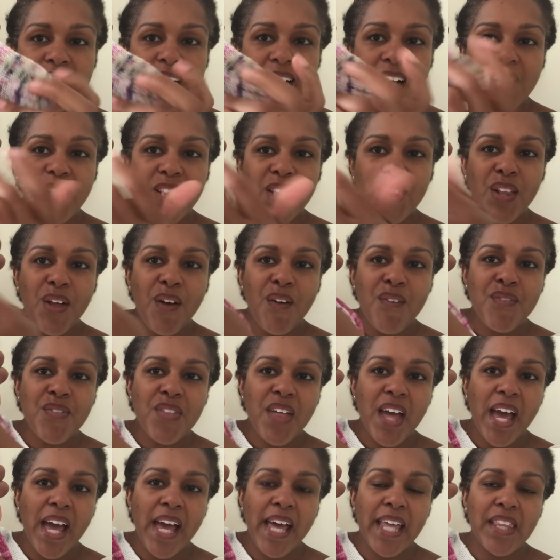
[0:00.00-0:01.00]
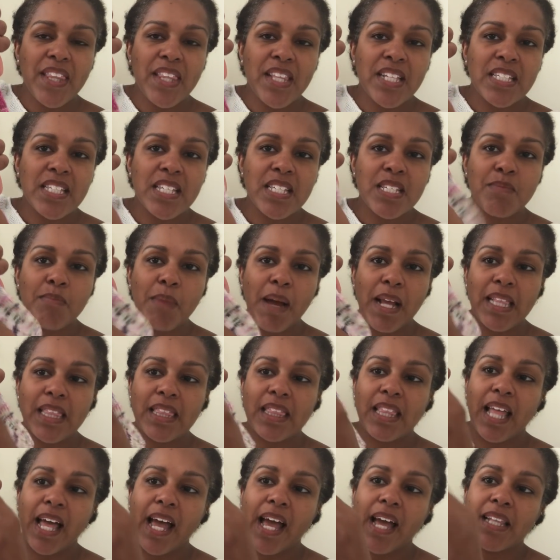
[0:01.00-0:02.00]
I love that. And this is my
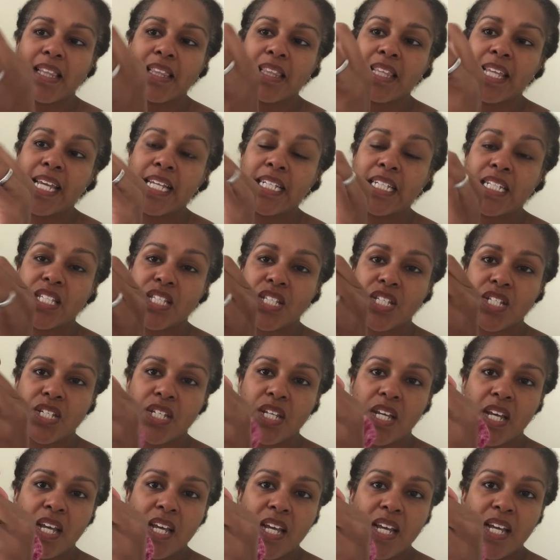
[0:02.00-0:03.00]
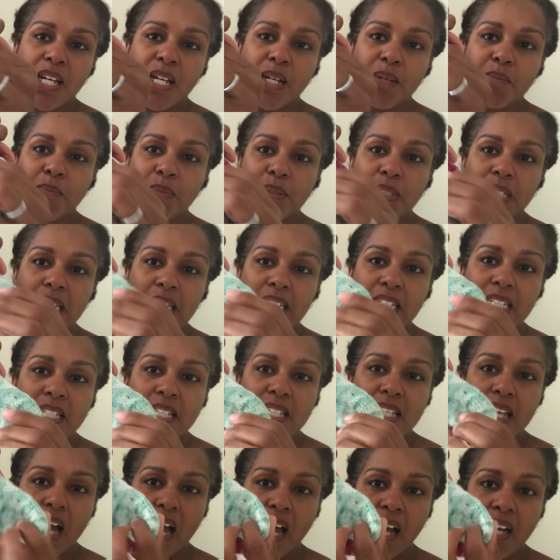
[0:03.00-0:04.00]
la latest completed
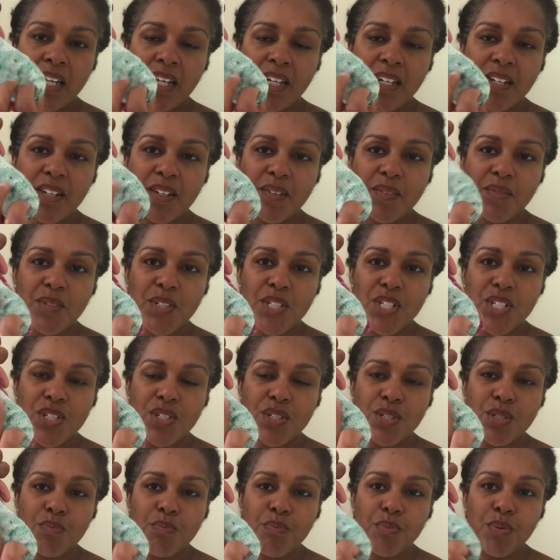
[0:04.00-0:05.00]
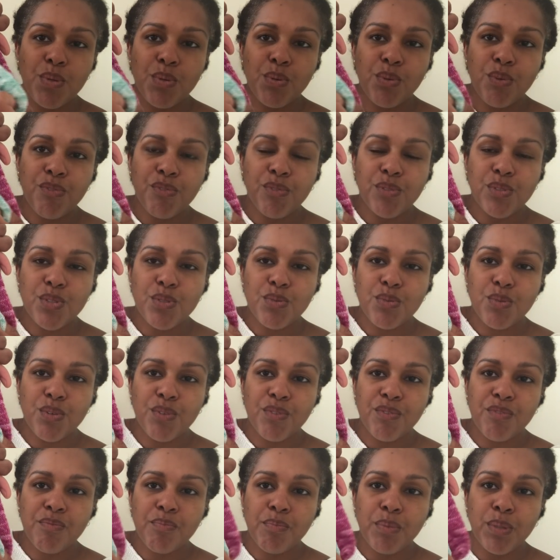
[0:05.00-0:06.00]
sock, which is this beautiful sort
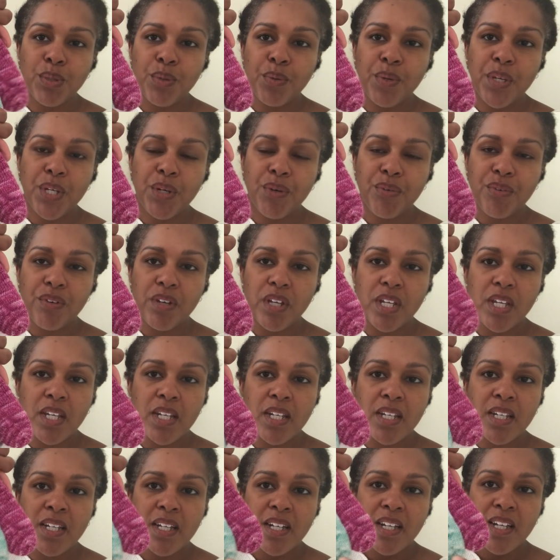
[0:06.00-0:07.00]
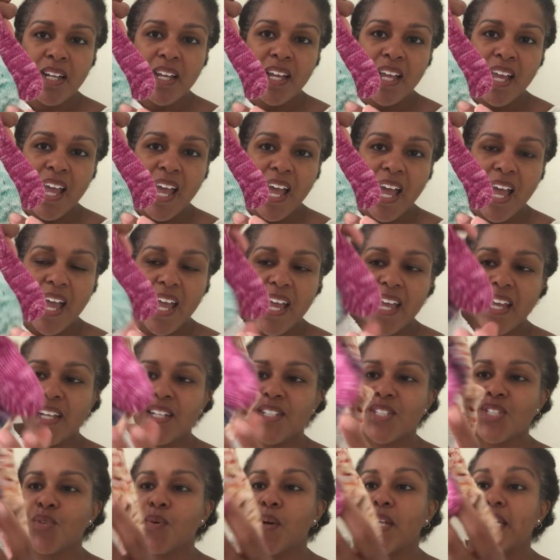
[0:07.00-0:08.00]
of bluey green.
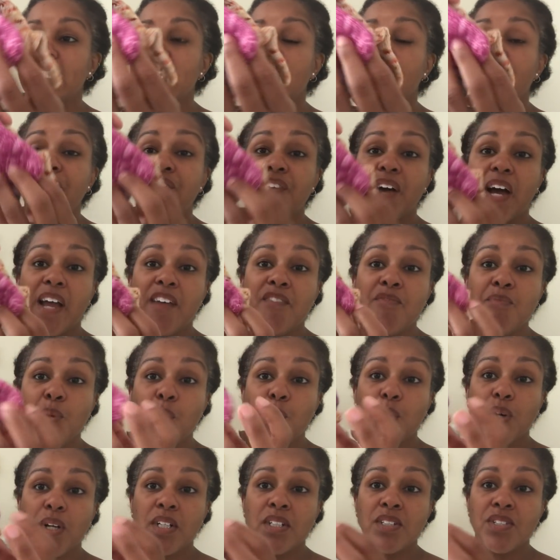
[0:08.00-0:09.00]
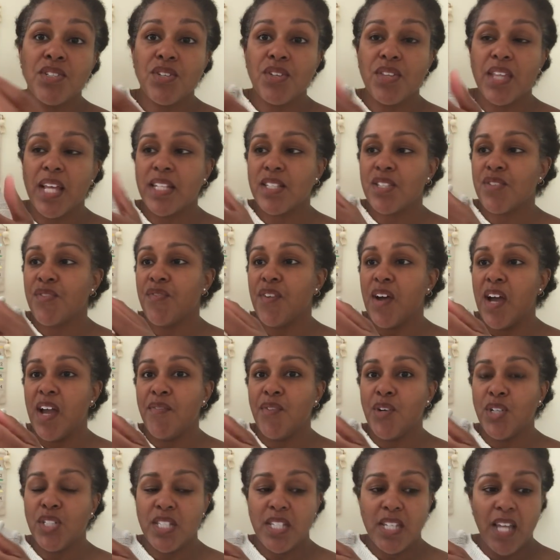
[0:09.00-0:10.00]
And so I did five more, so that's
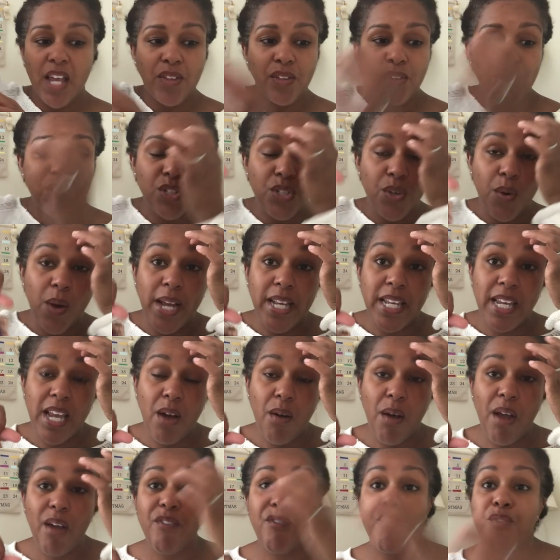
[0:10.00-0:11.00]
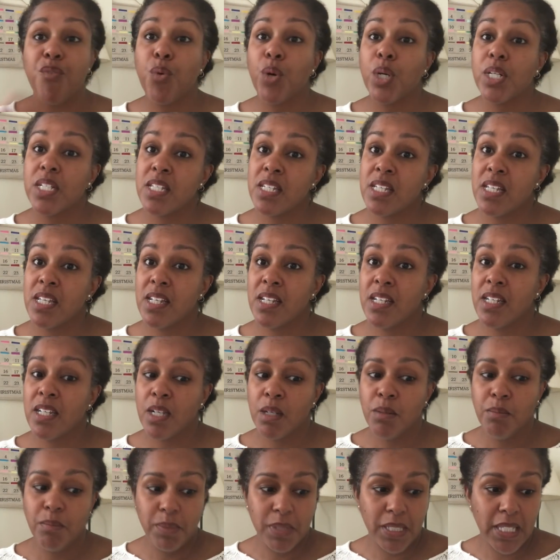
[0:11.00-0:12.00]
five altogether. So I now have 14
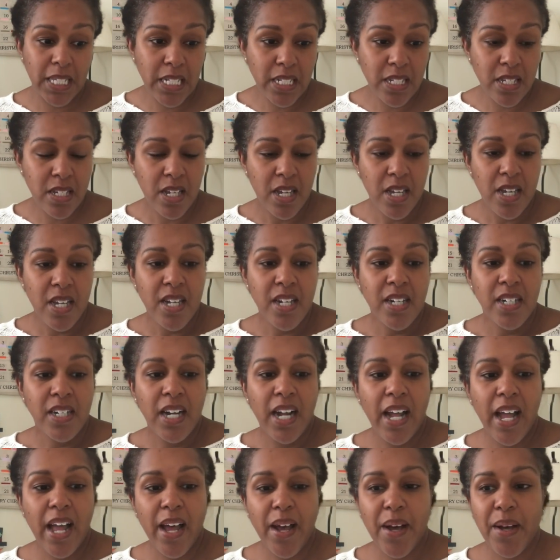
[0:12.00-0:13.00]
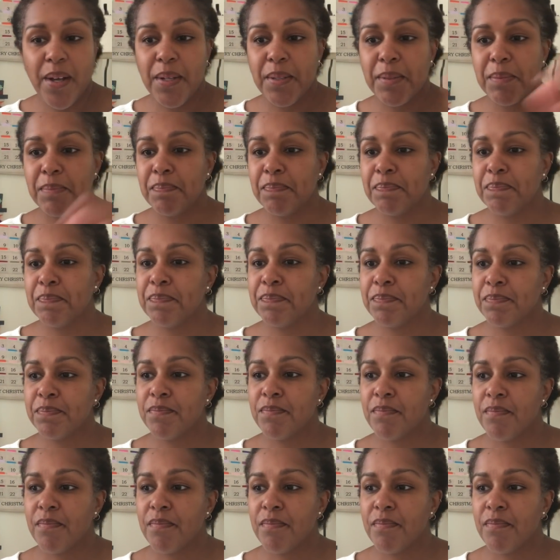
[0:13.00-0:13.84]
complete. Um,